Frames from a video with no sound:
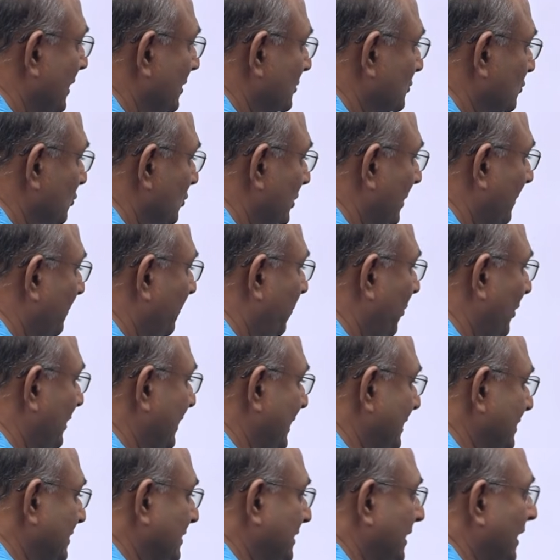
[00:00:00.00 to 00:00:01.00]
So, the
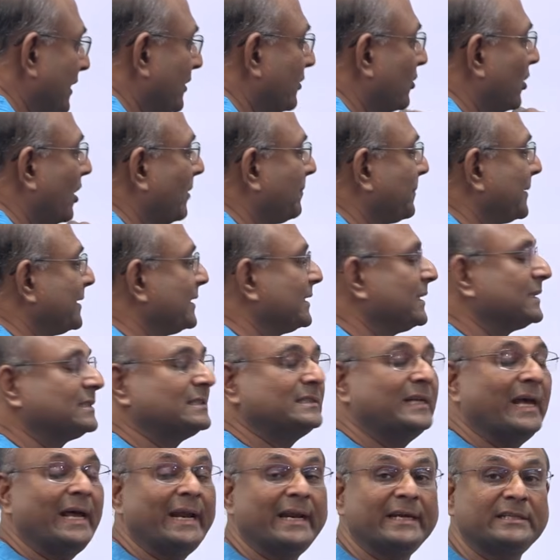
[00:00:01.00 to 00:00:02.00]
potential drop in this
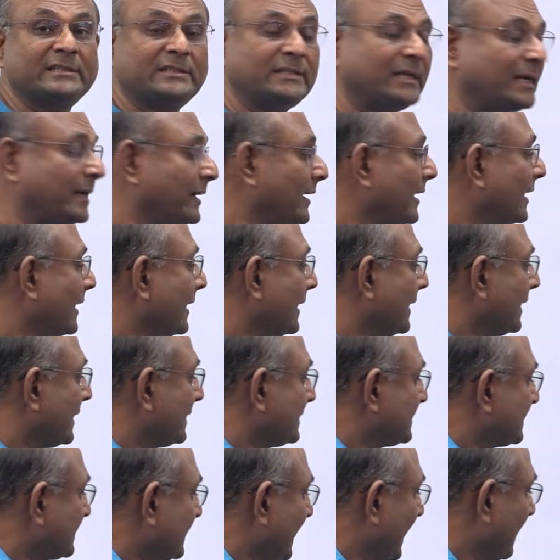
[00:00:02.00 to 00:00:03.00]
direction
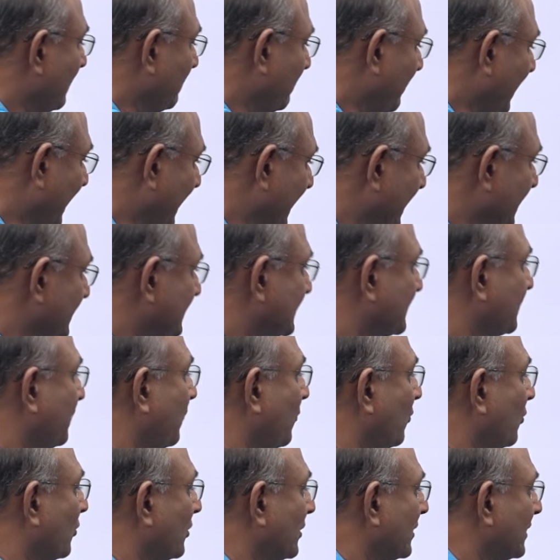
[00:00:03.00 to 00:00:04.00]
is 10 minus
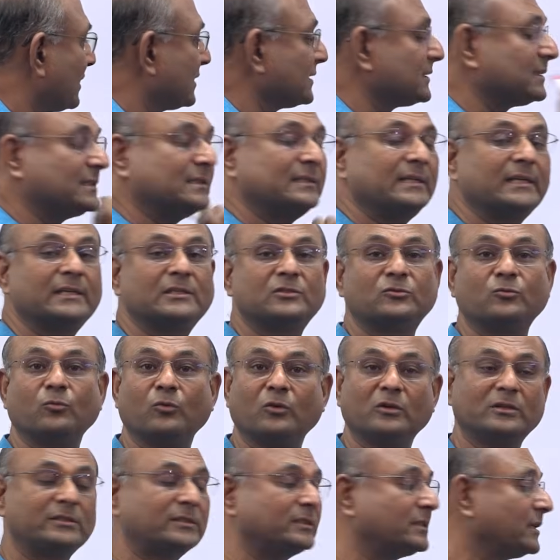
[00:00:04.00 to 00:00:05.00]
4, 6
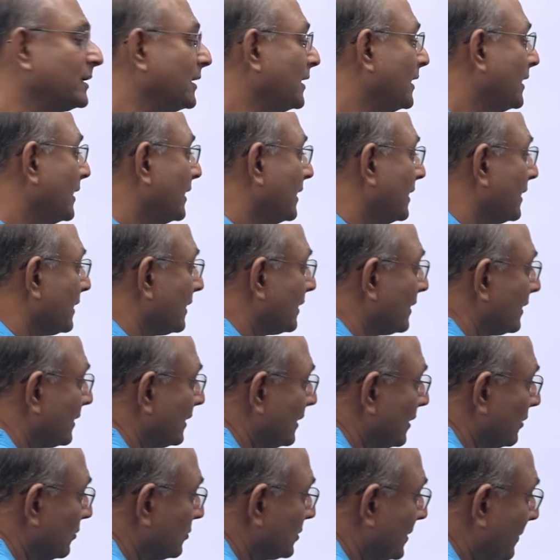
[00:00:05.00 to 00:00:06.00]
volts.
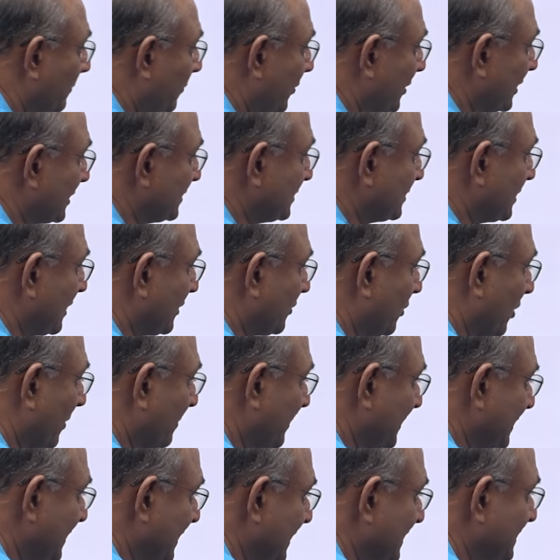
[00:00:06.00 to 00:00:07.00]
Now, the potential
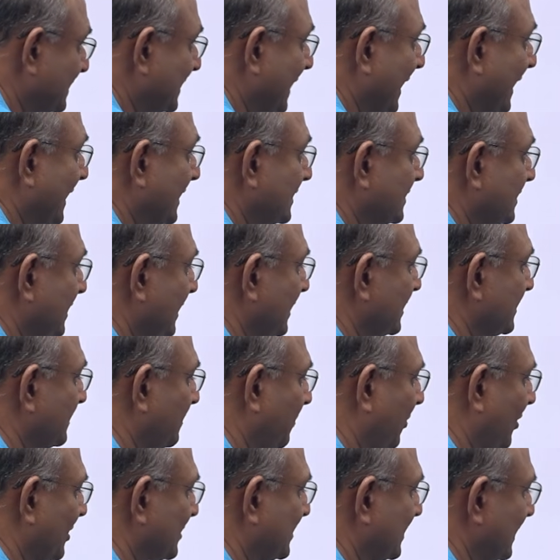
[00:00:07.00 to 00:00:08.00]
drop in this direction is
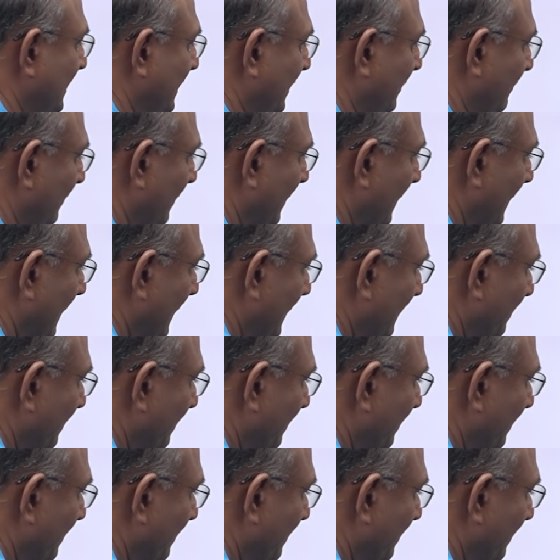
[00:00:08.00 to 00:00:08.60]
positive.